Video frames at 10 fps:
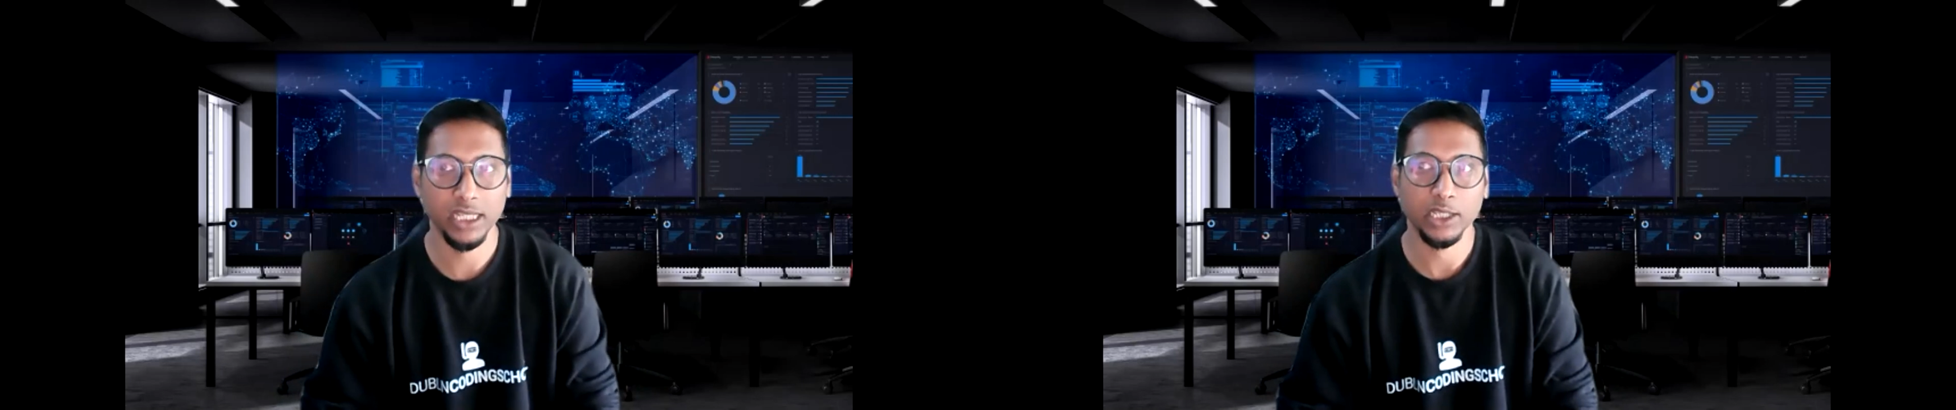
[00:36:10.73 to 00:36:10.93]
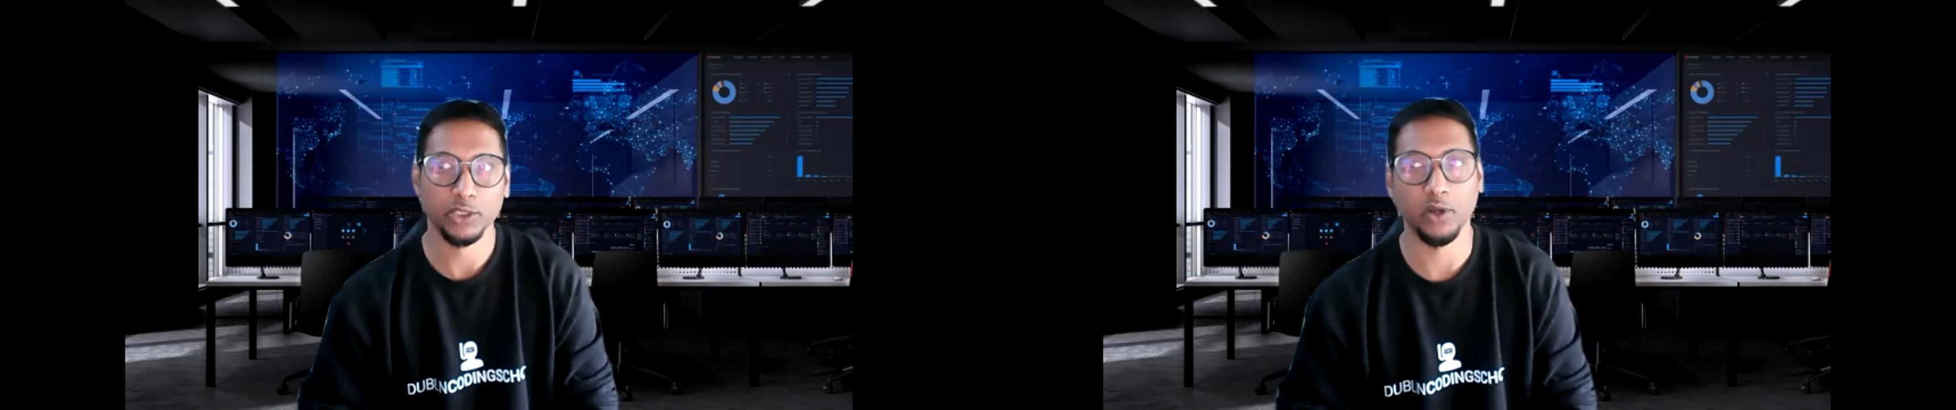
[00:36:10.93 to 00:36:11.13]

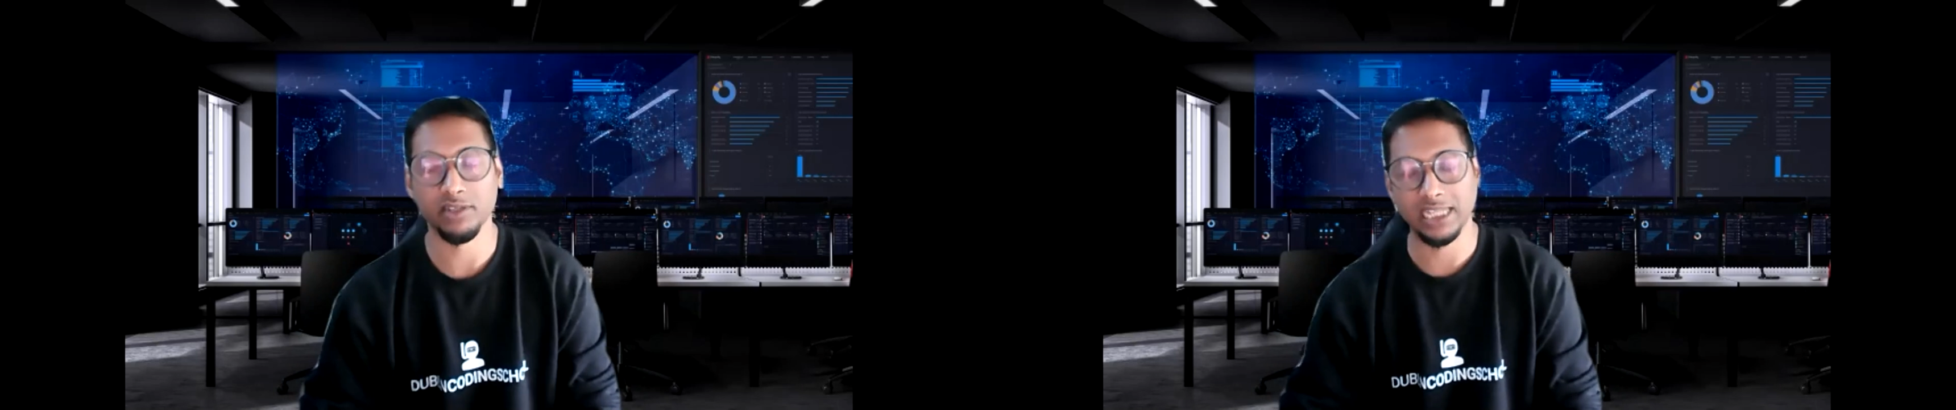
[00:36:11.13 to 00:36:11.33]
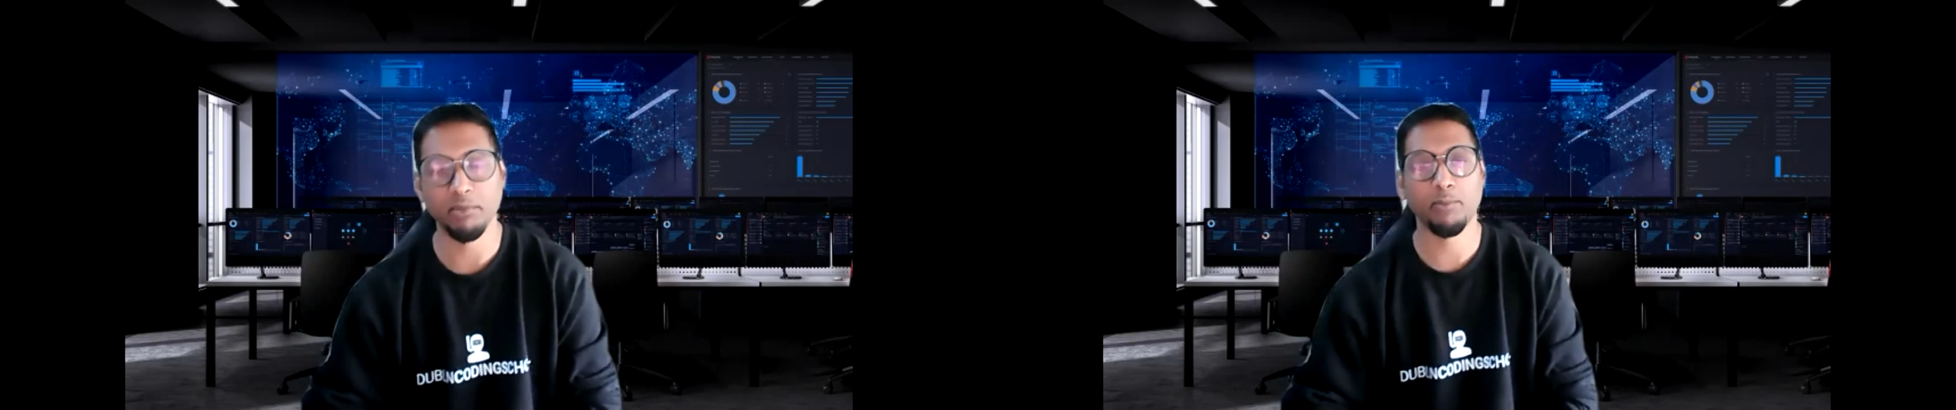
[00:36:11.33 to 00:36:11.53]
So
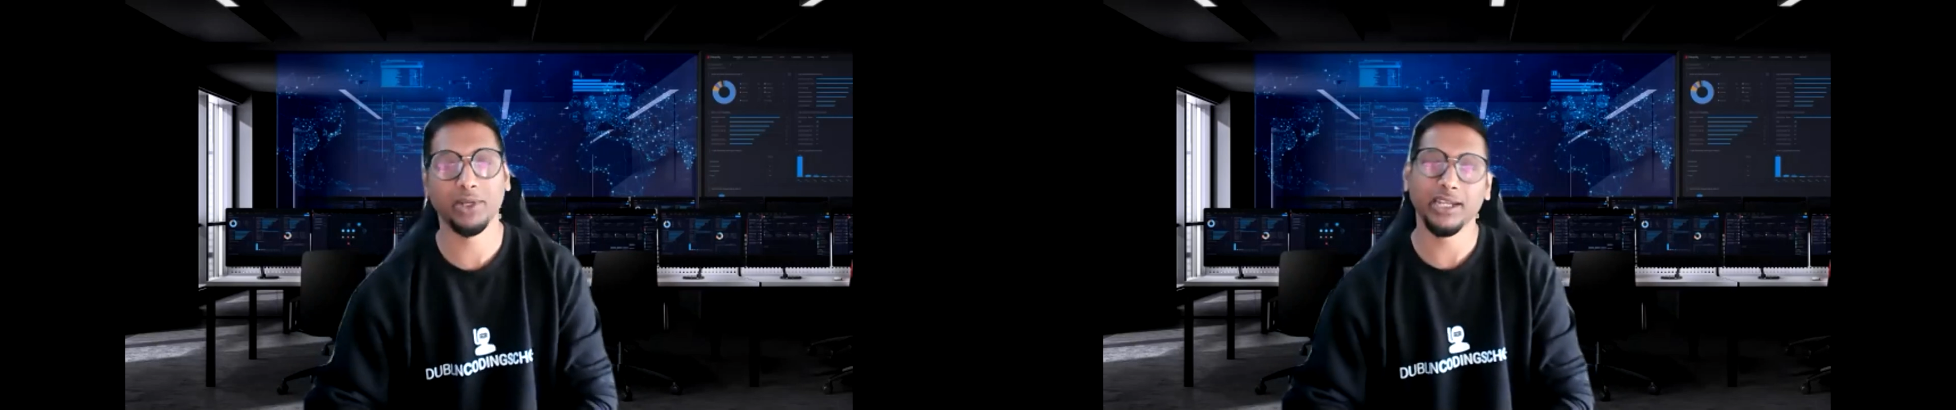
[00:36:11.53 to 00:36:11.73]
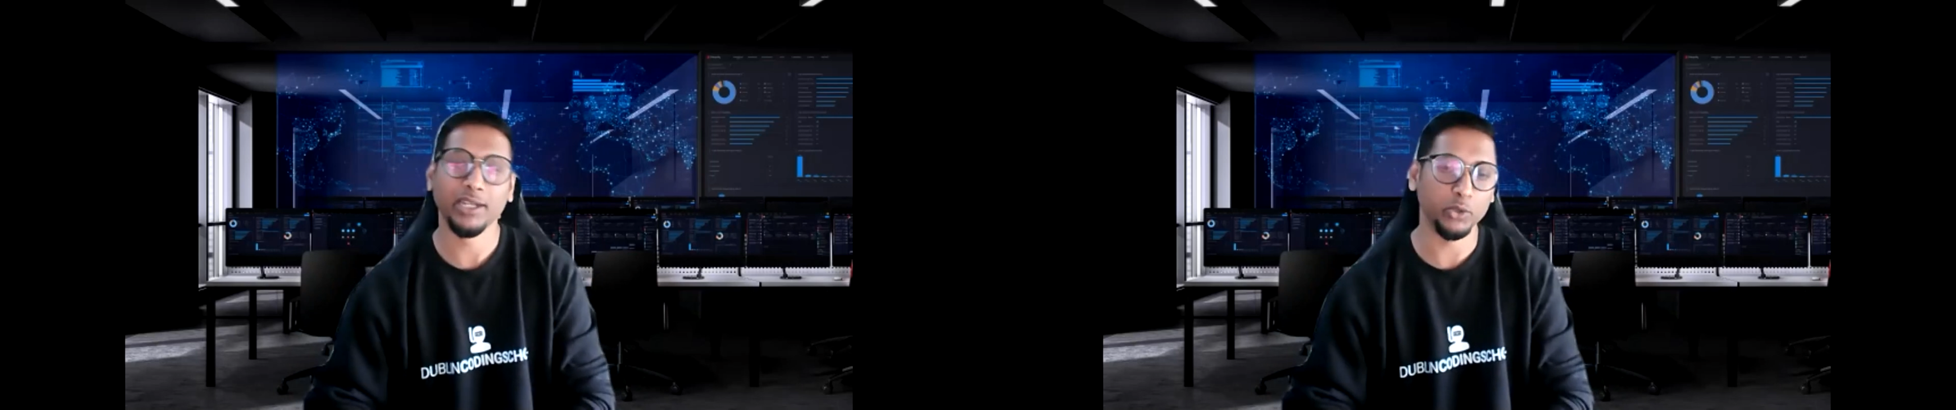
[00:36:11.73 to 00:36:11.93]
let me put it
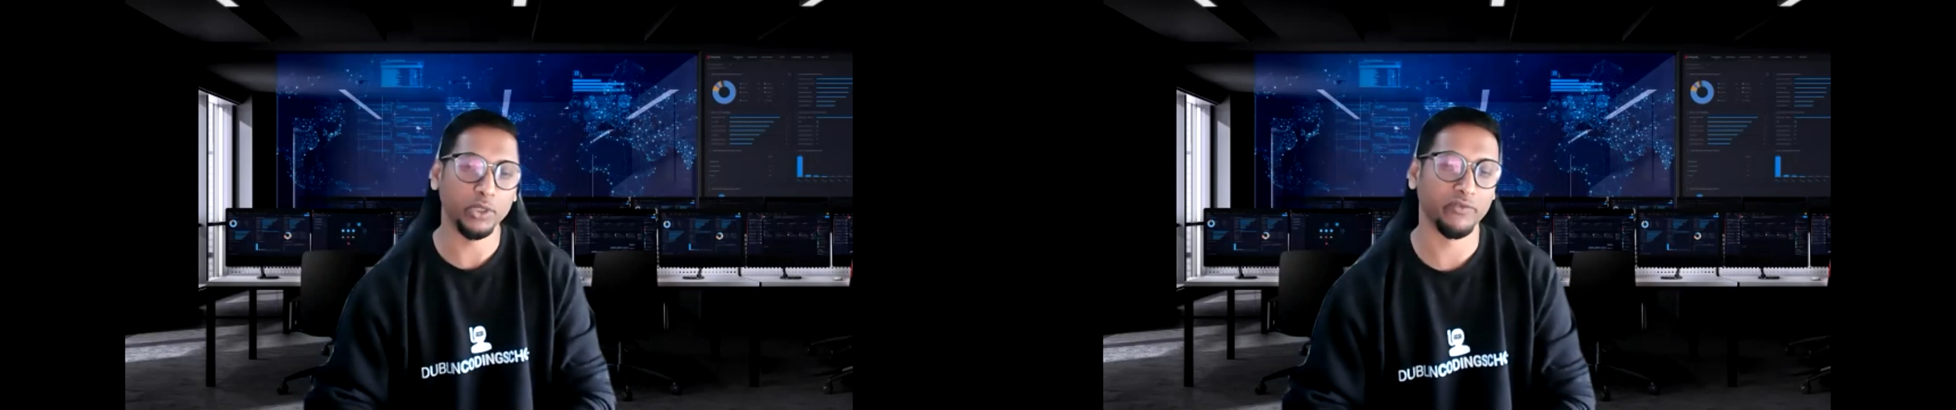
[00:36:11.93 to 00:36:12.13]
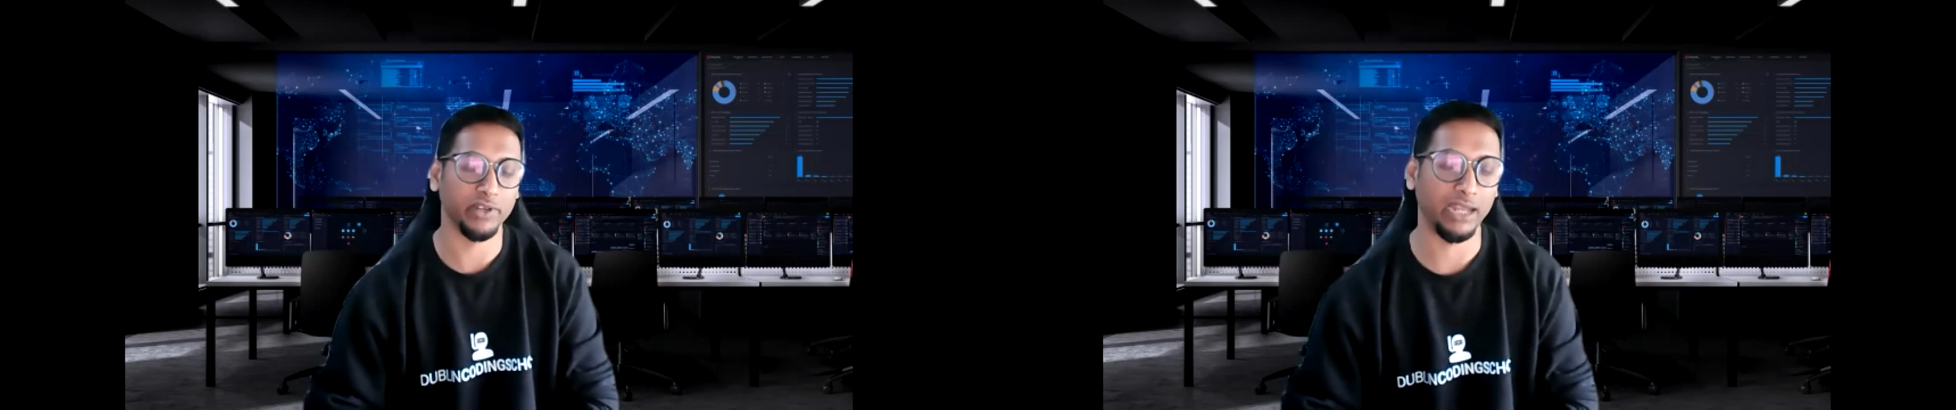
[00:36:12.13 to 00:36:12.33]
in 2
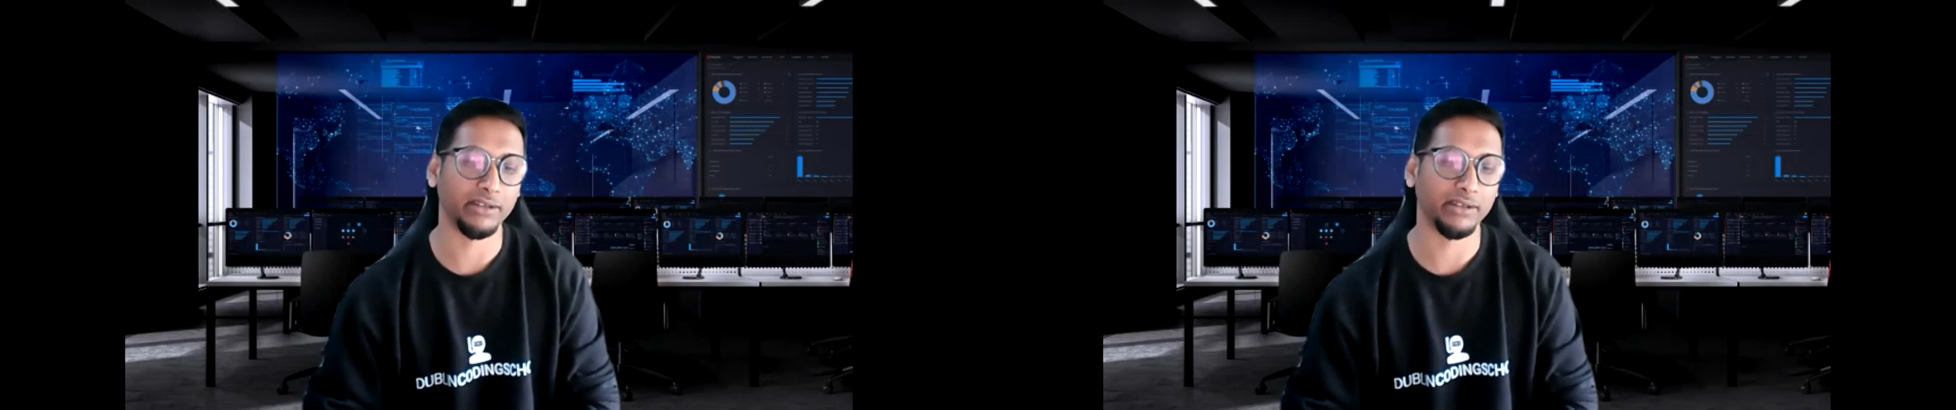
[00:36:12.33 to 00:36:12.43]
different